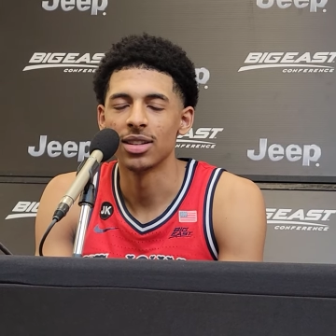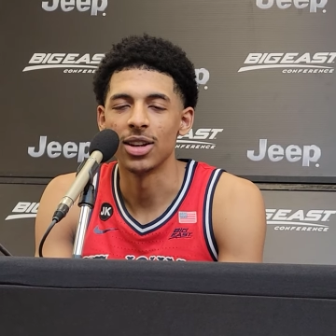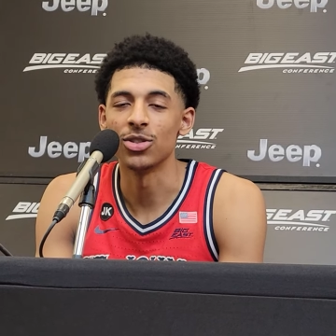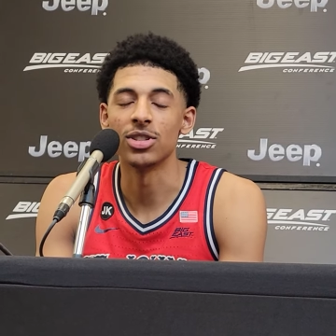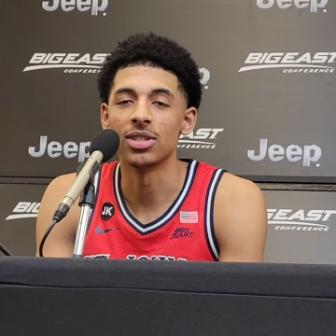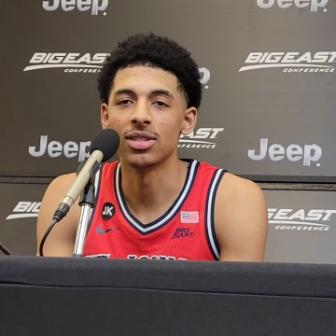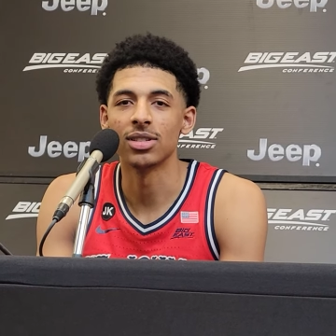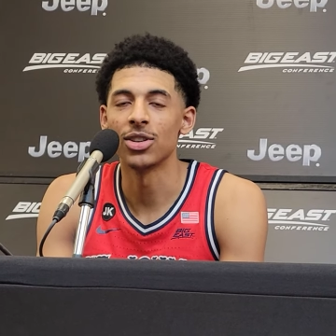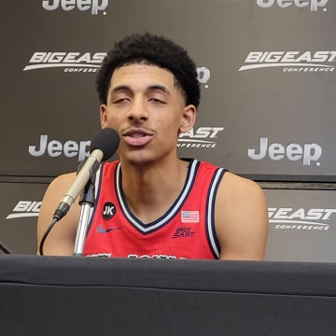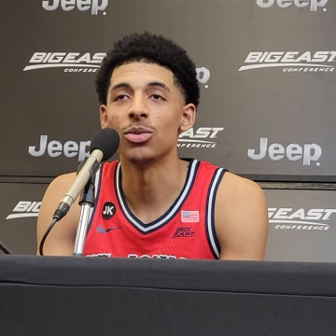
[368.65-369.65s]
it was just
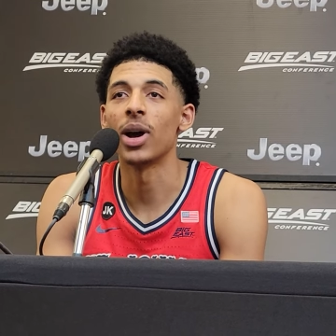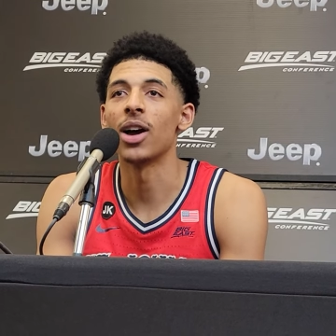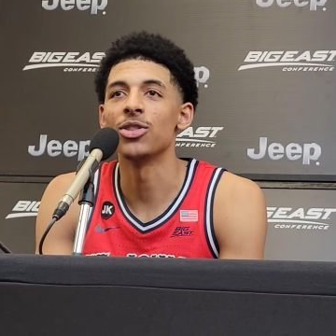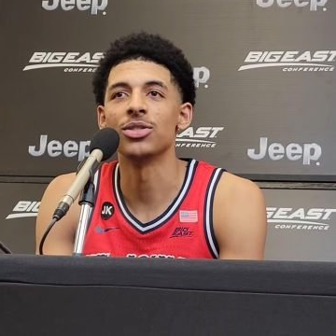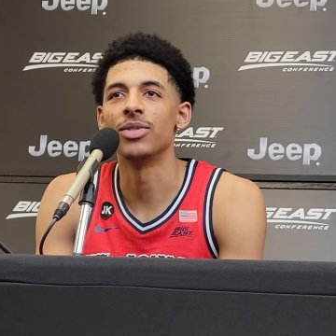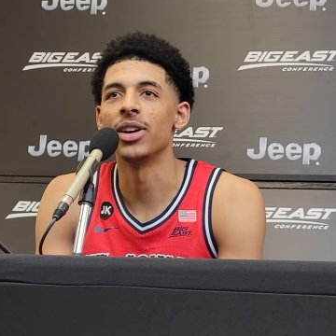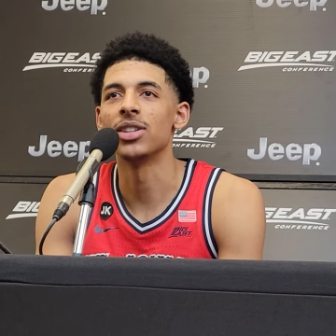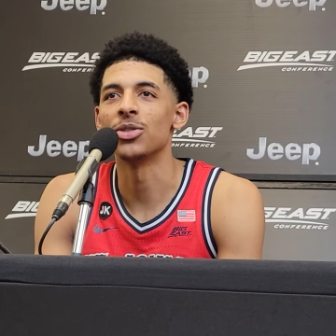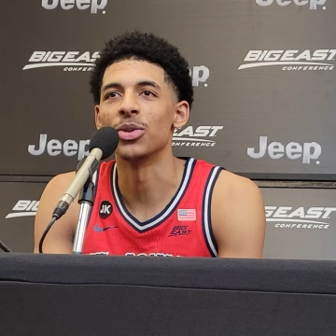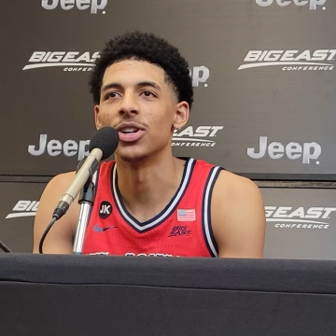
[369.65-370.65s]
it was just wow. It was just very
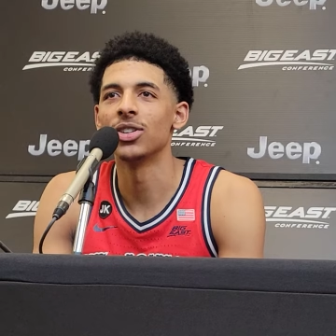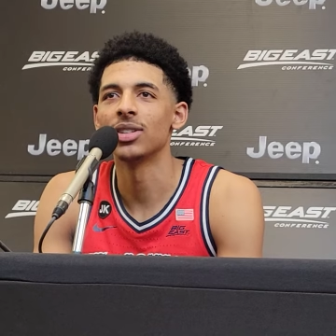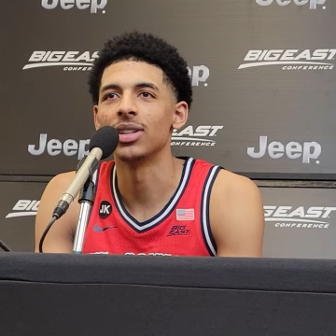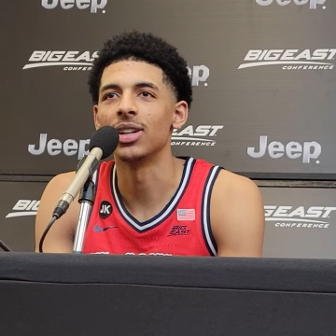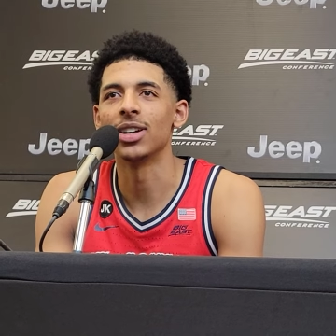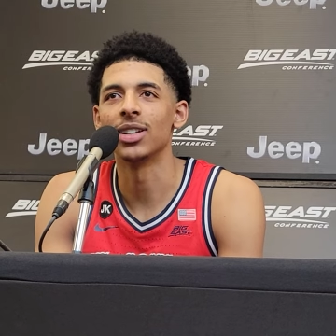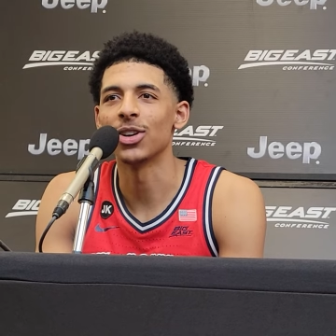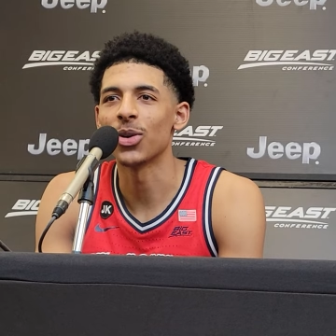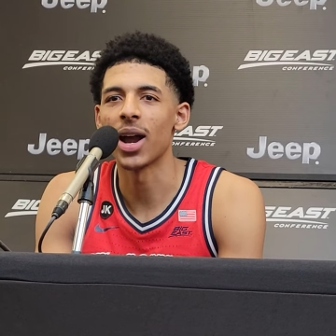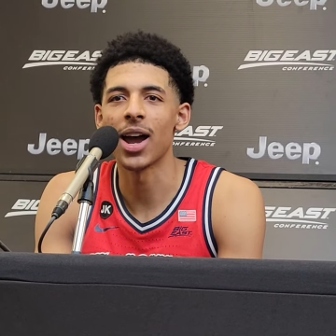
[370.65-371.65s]
surreal. The, the
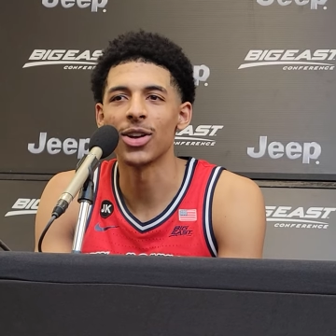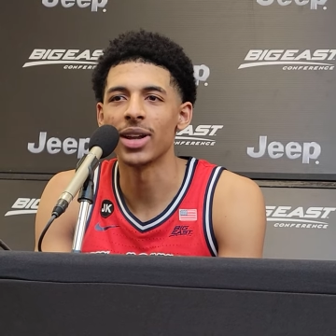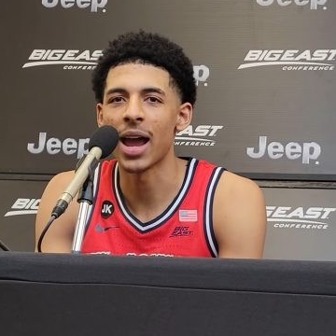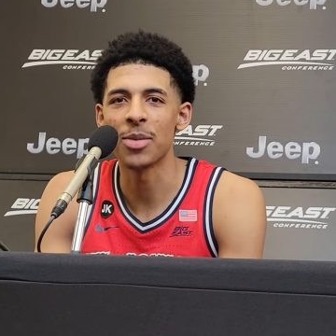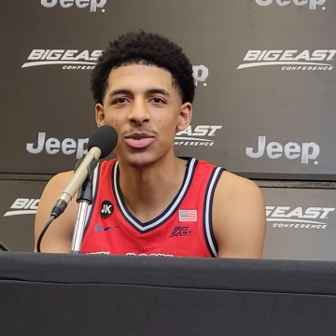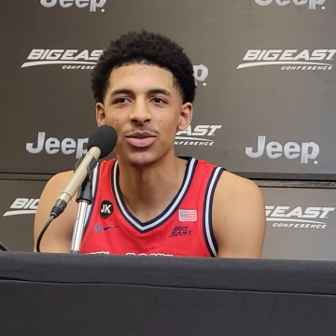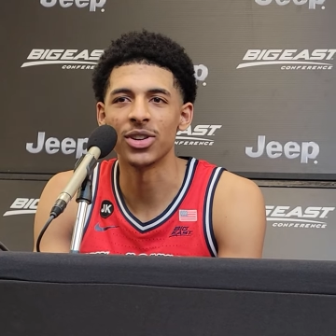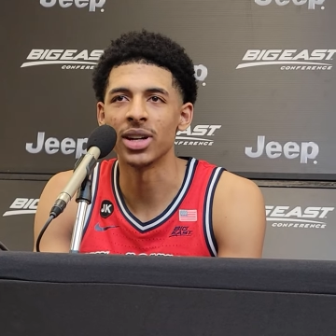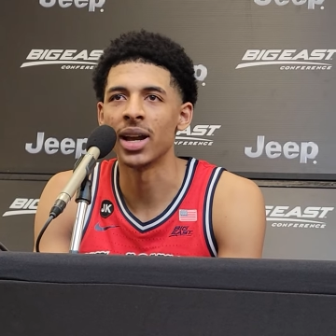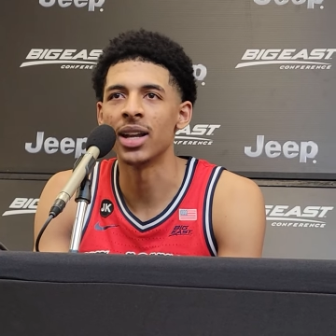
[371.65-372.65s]
crowd, the
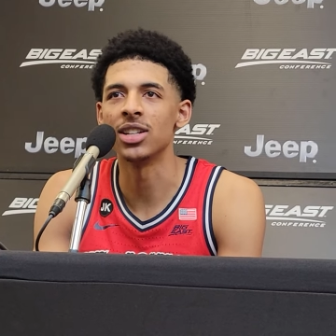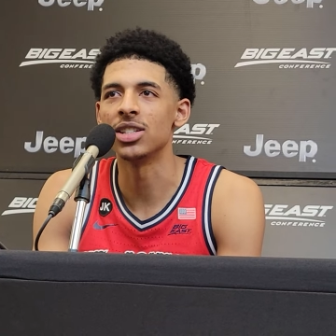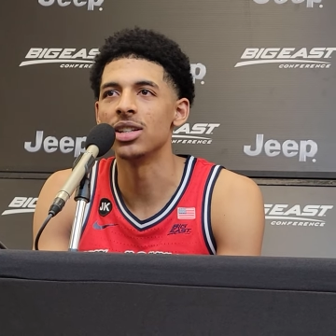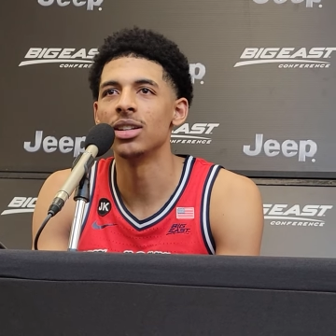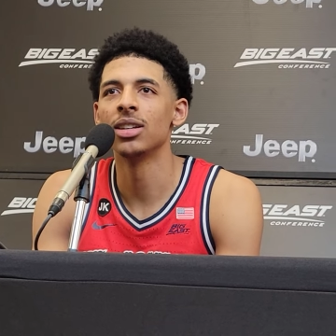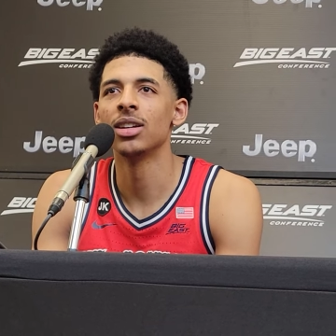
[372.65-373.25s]
atmosphere, the energy.